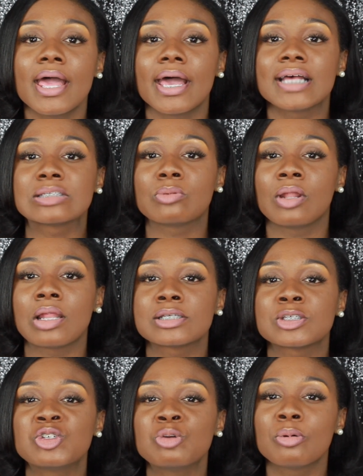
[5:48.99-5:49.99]
as well
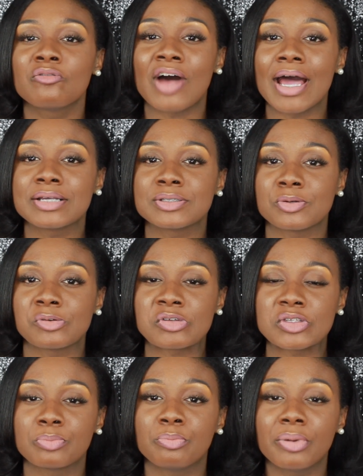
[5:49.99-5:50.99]
as
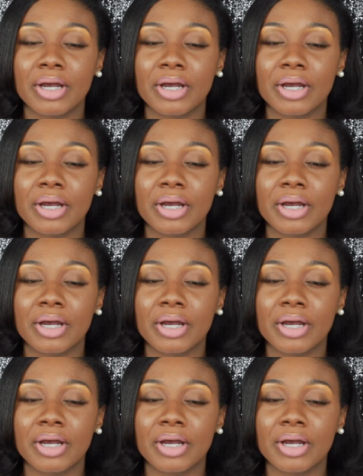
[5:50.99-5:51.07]
supervisors.